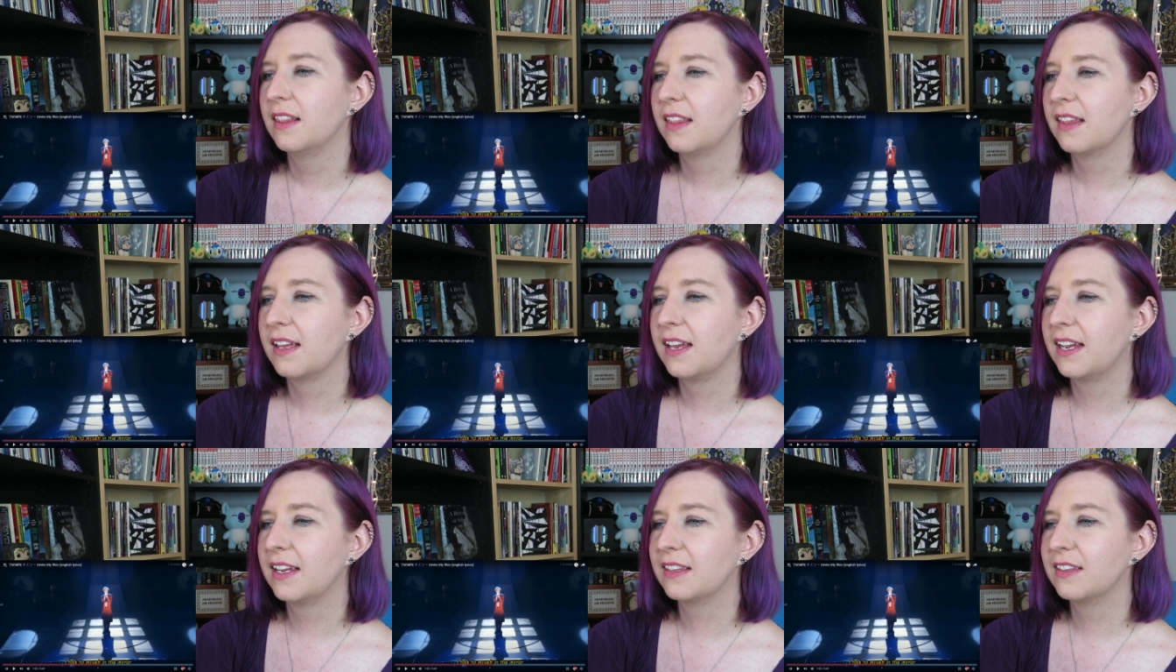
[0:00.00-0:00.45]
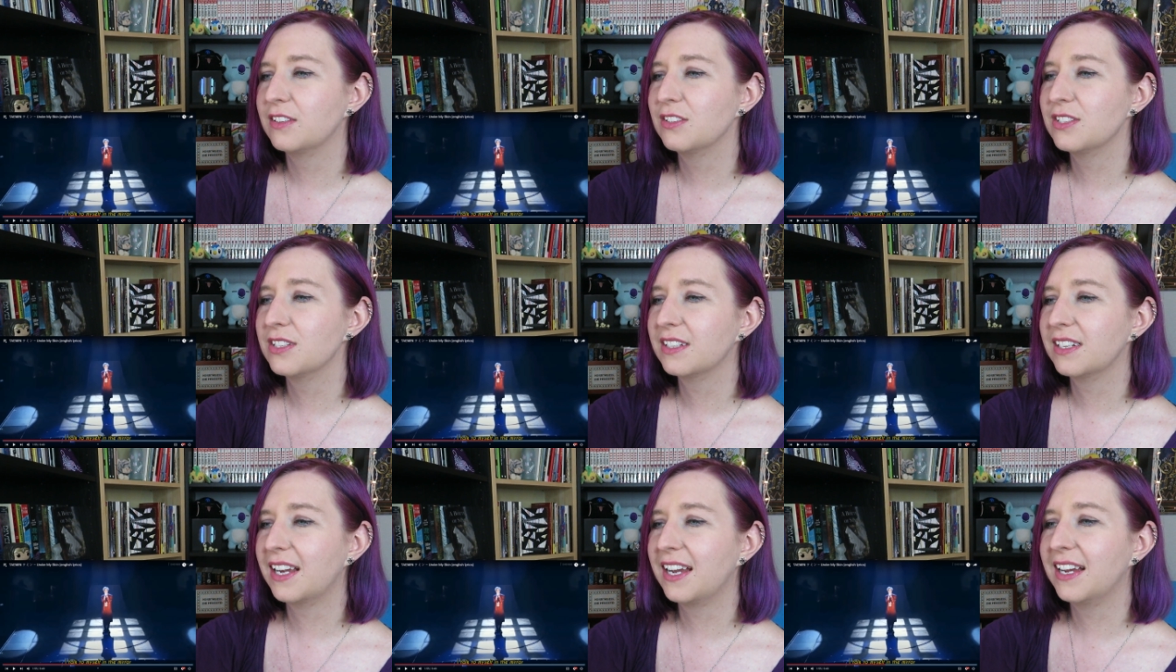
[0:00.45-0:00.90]
Like,
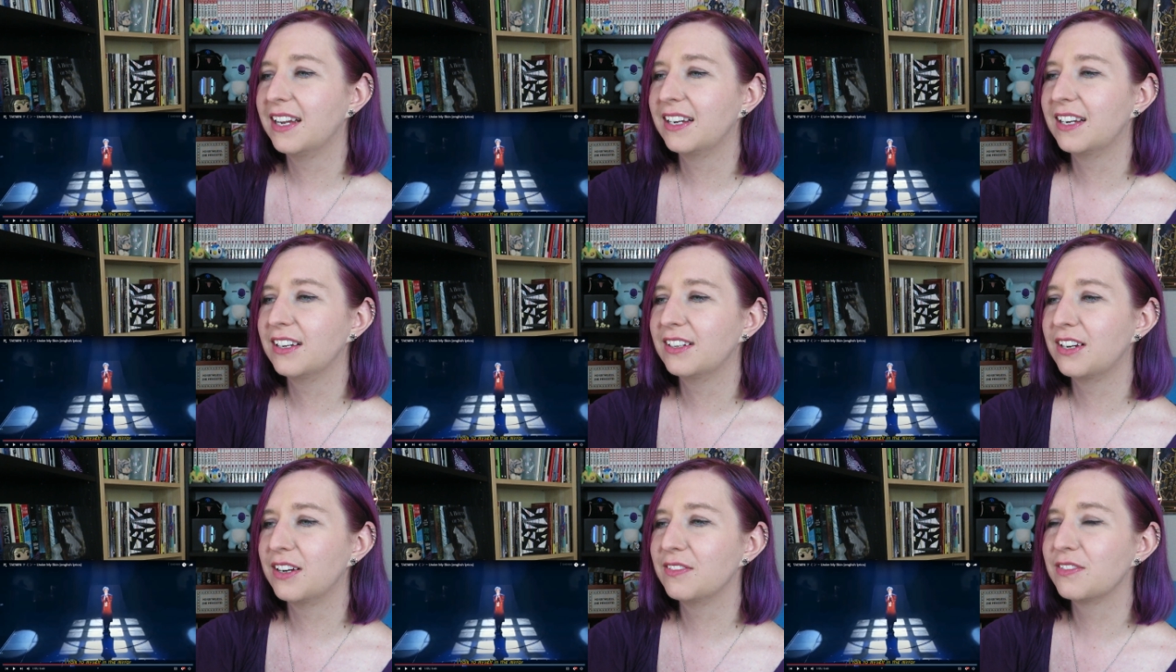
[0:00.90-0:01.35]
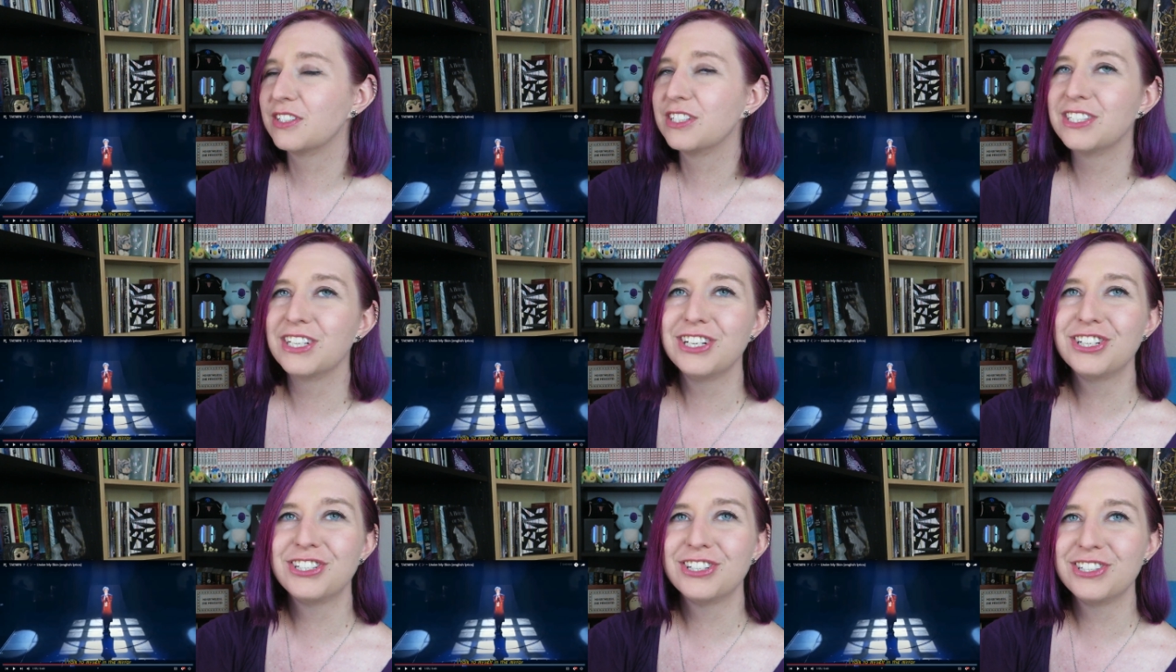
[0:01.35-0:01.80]
these are kind of
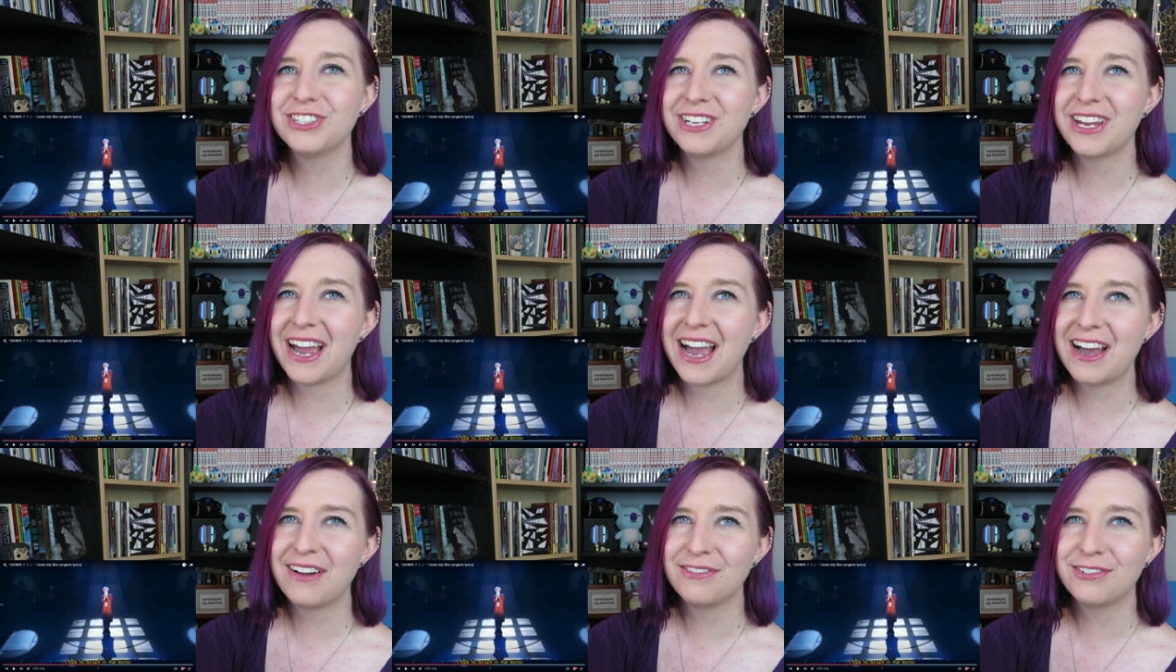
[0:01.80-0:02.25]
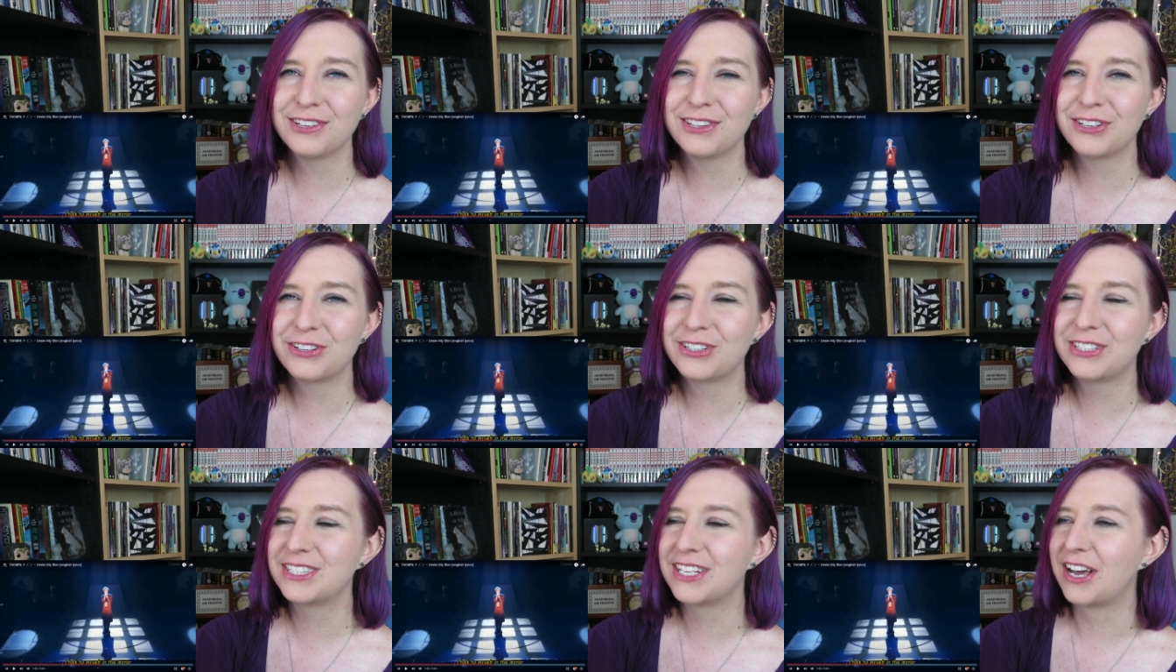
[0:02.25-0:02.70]
conversations you have with
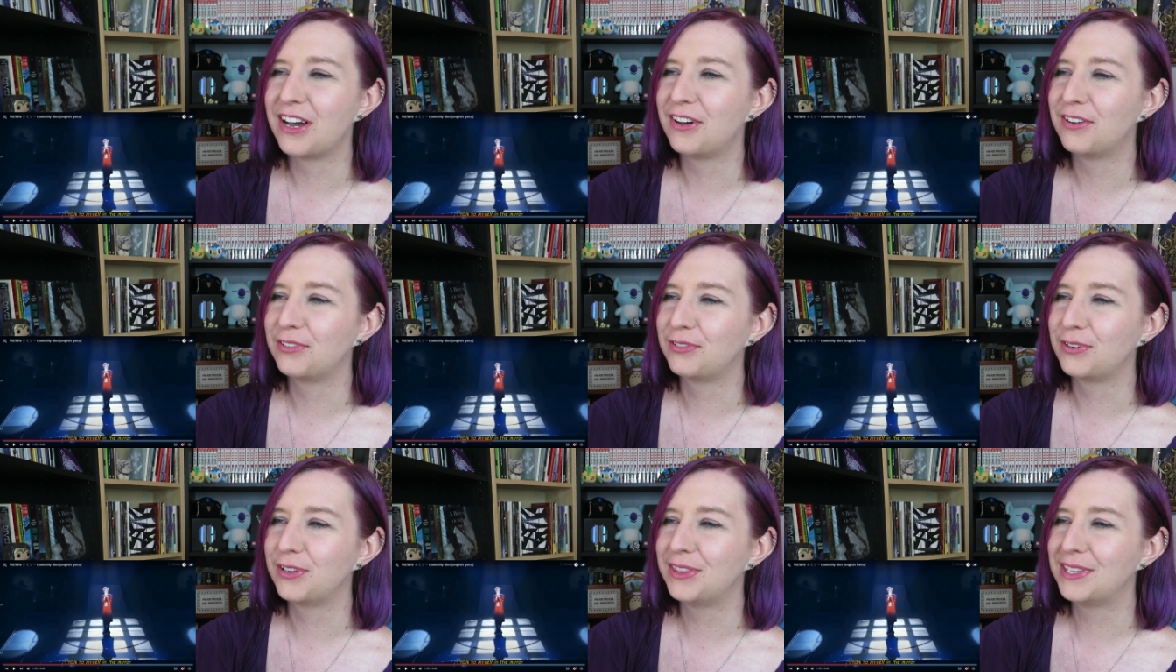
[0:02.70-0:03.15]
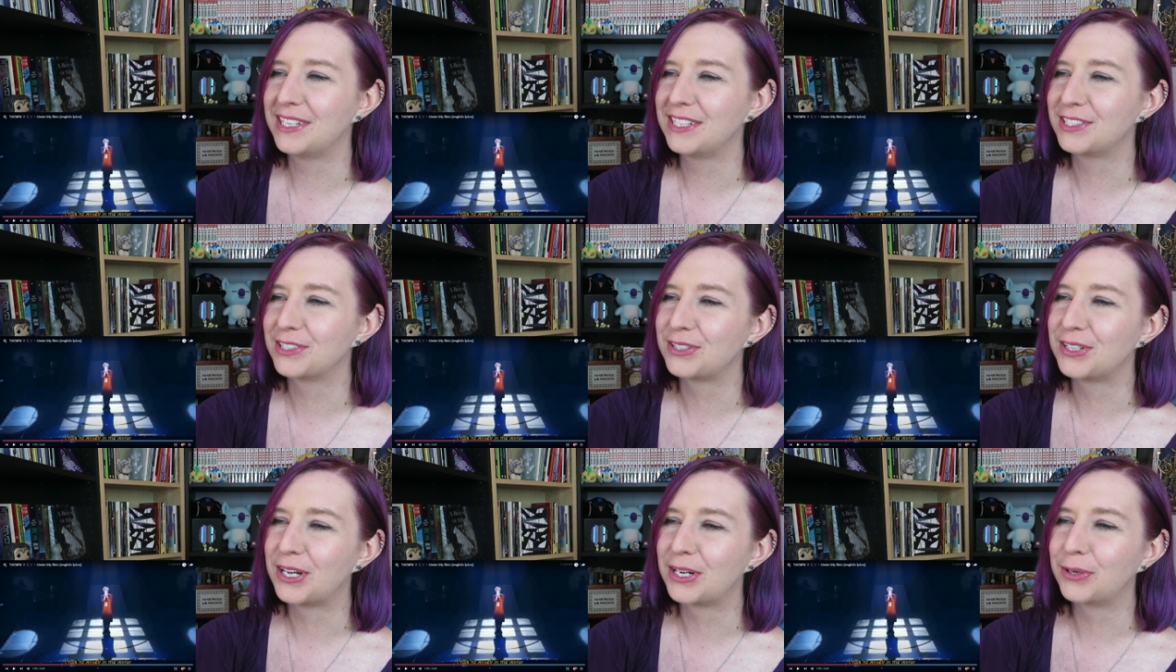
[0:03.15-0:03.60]
yourself when
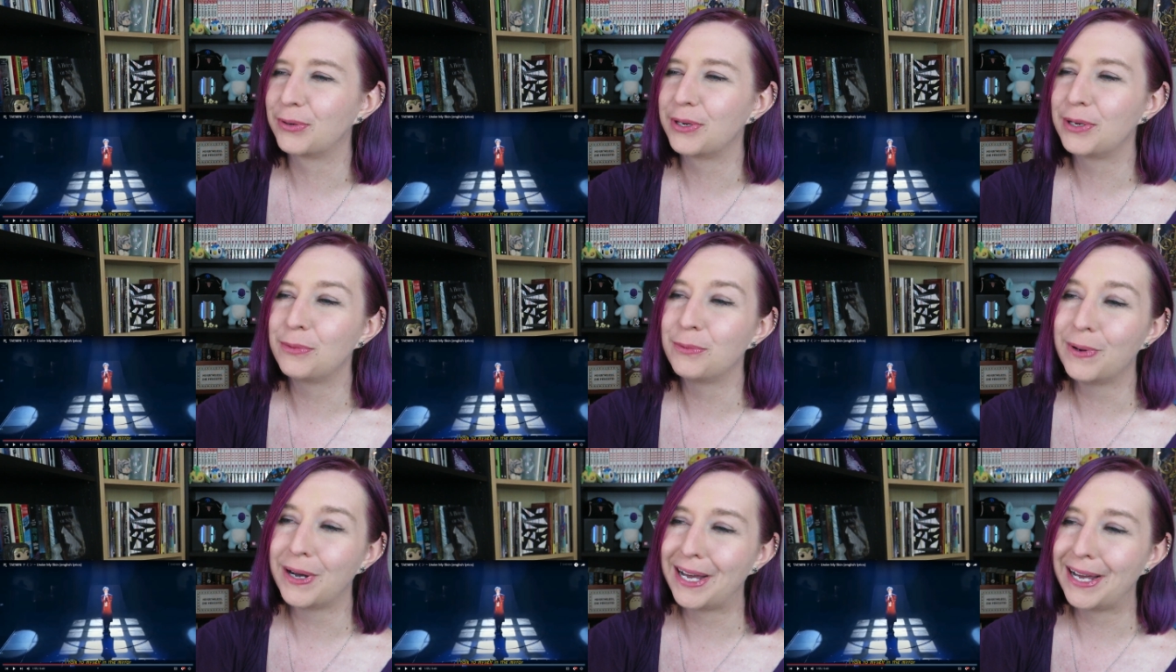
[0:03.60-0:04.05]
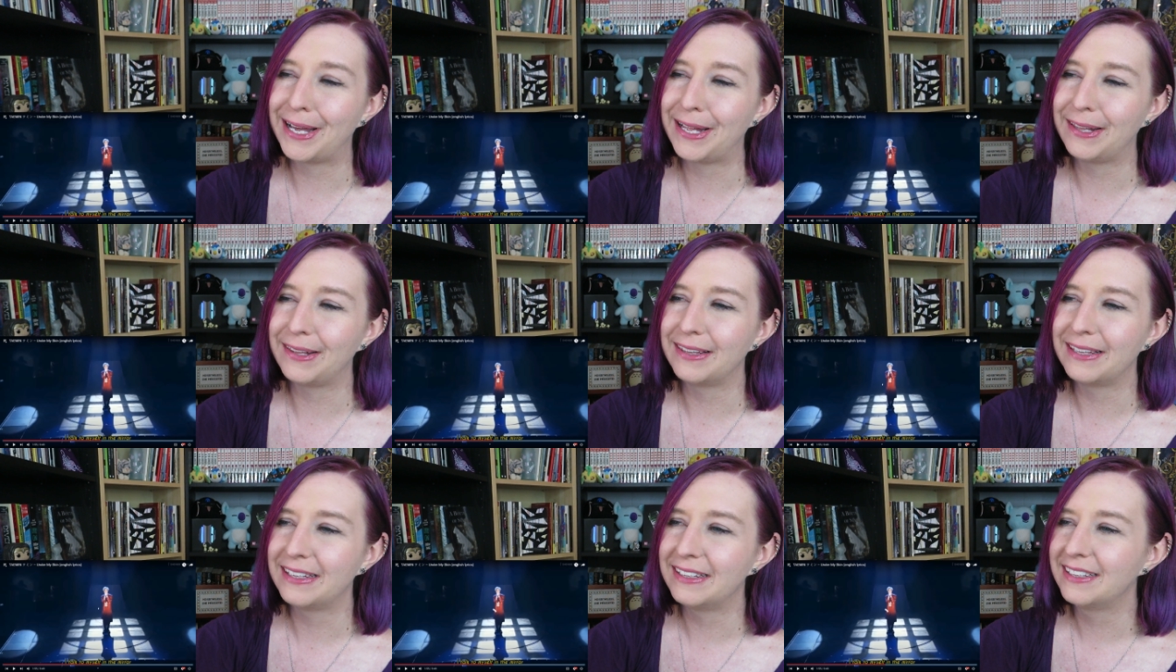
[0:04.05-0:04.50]
things are not going
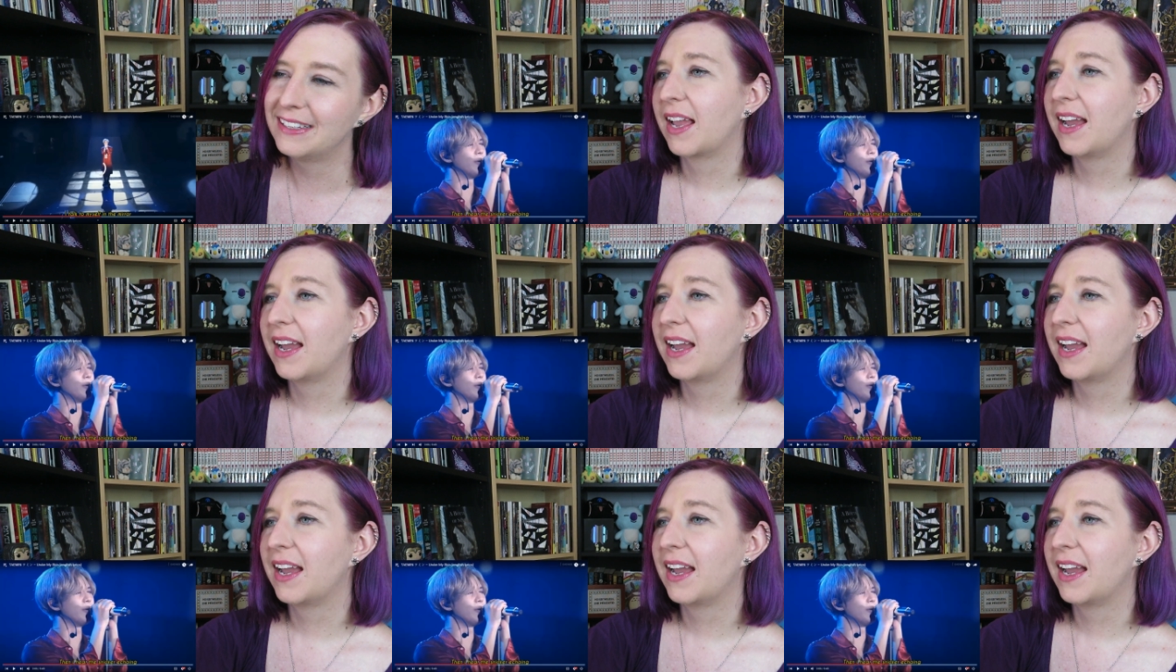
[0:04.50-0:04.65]
well.